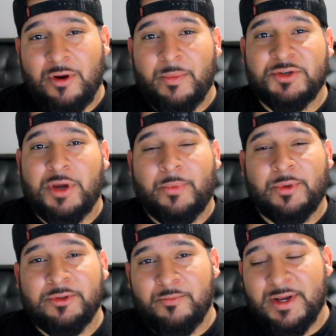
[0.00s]
I'm going to drop a
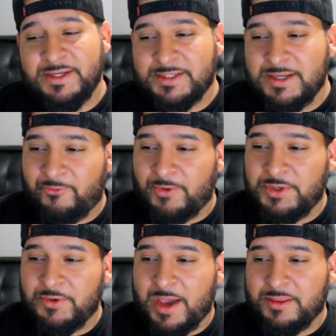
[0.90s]
little money scheme for
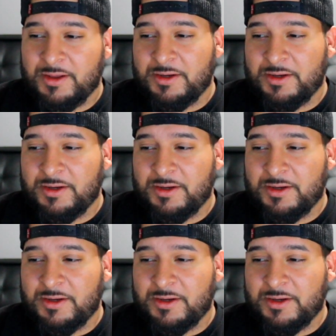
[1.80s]
you out of the